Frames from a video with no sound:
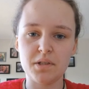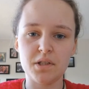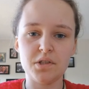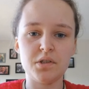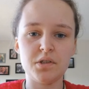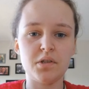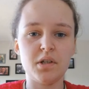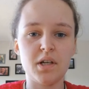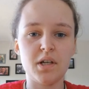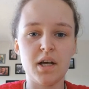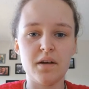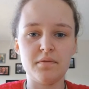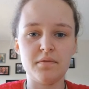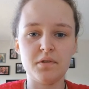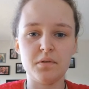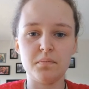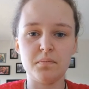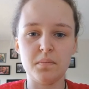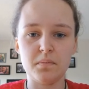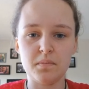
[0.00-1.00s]
that you have
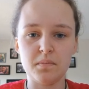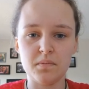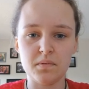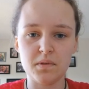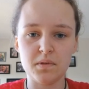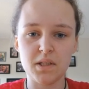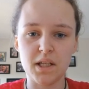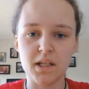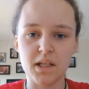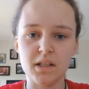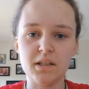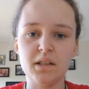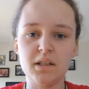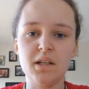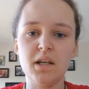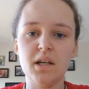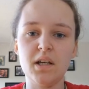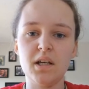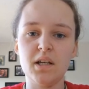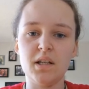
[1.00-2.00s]
to take
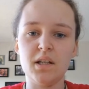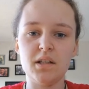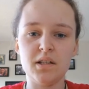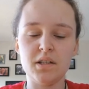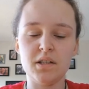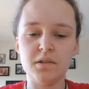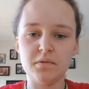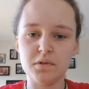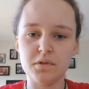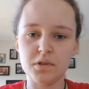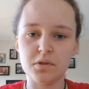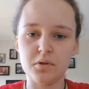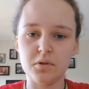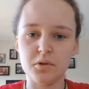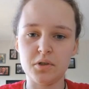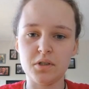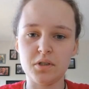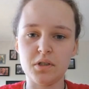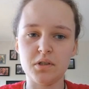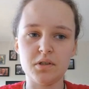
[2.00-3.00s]
in the different
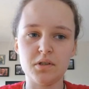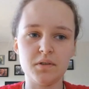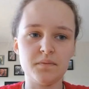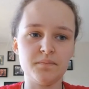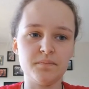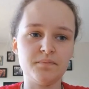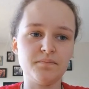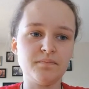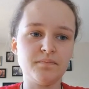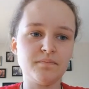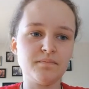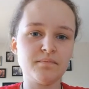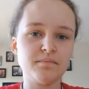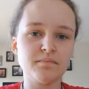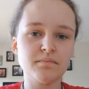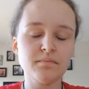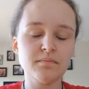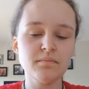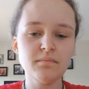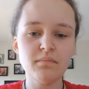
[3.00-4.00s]
courses.
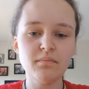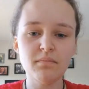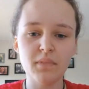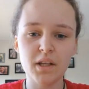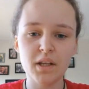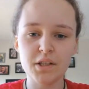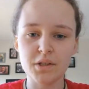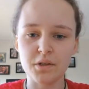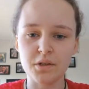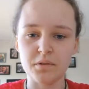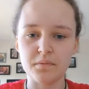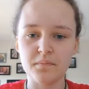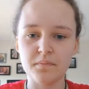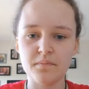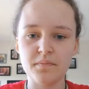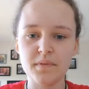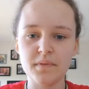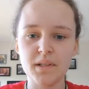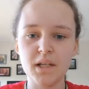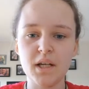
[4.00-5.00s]
So,
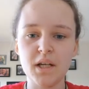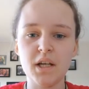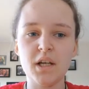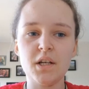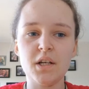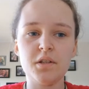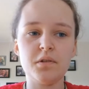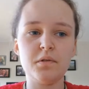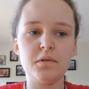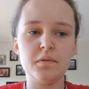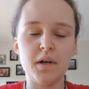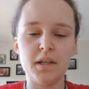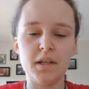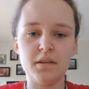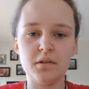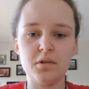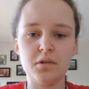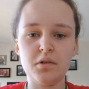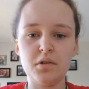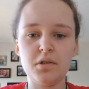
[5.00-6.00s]
to find
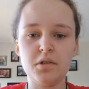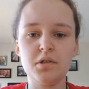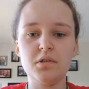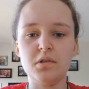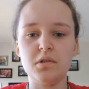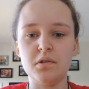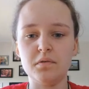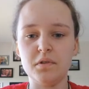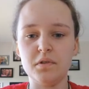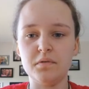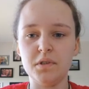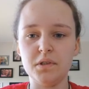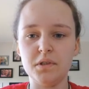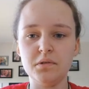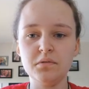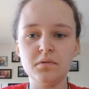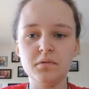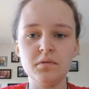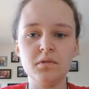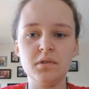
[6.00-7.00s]
the course
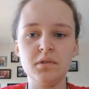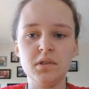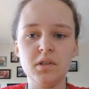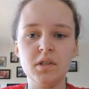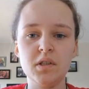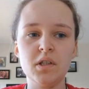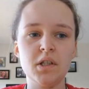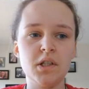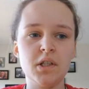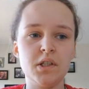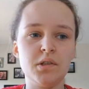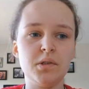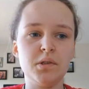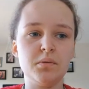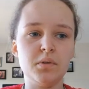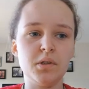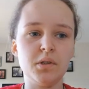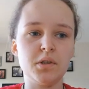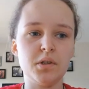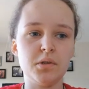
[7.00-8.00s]
overview, you
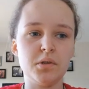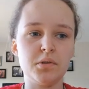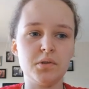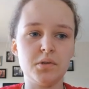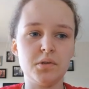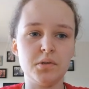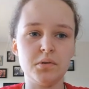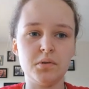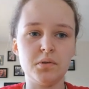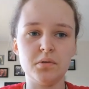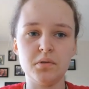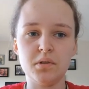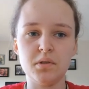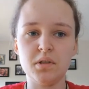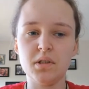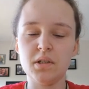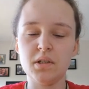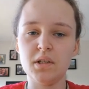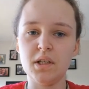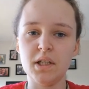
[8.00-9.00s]
will go to
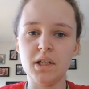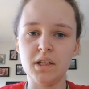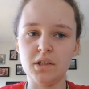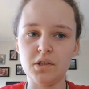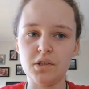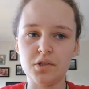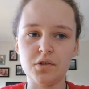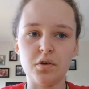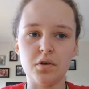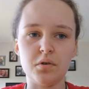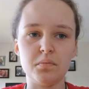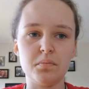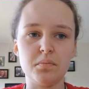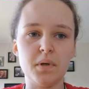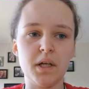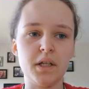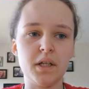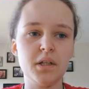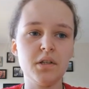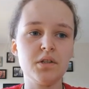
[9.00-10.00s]
the English
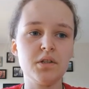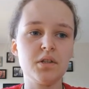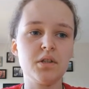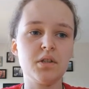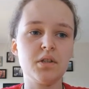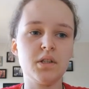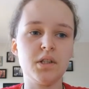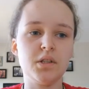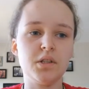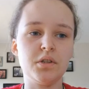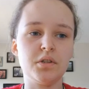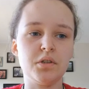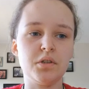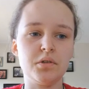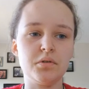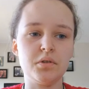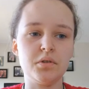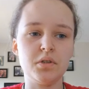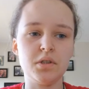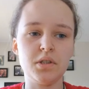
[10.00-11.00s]
homepage, then you go
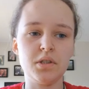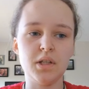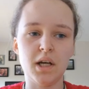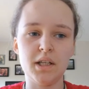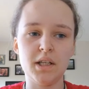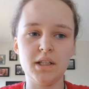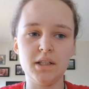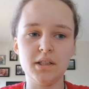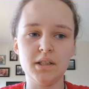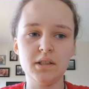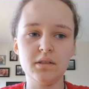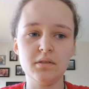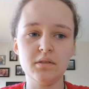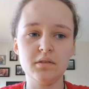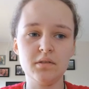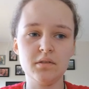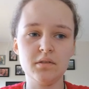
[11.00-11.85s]
to Studying.